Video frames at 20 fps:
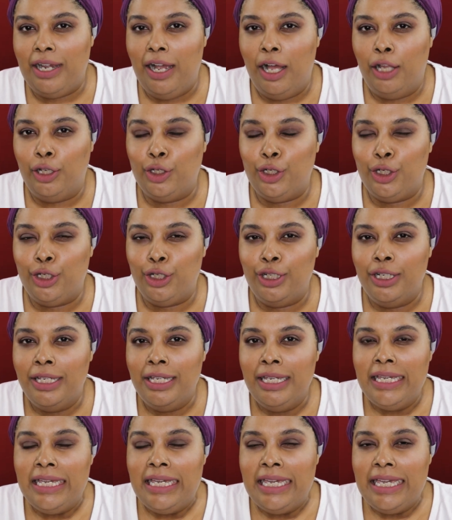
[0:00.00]
color
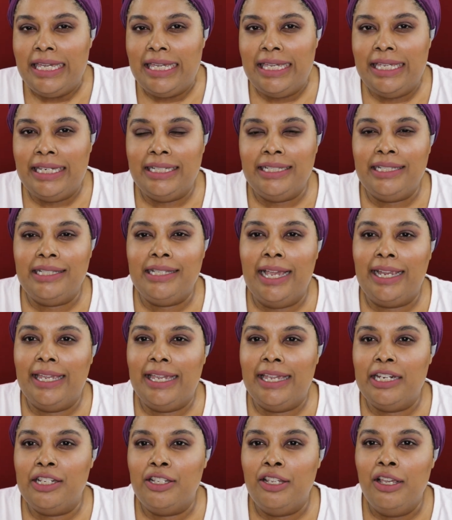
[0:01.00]
in a
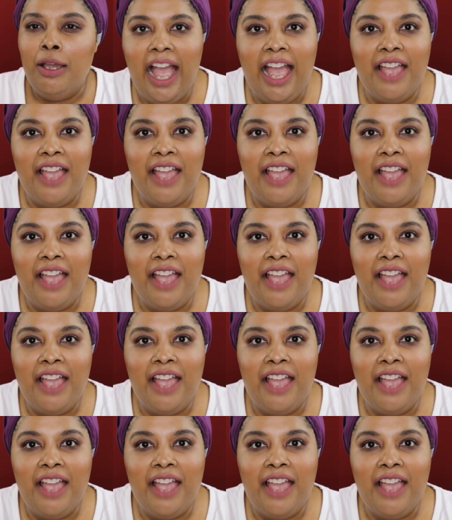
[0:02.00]
second.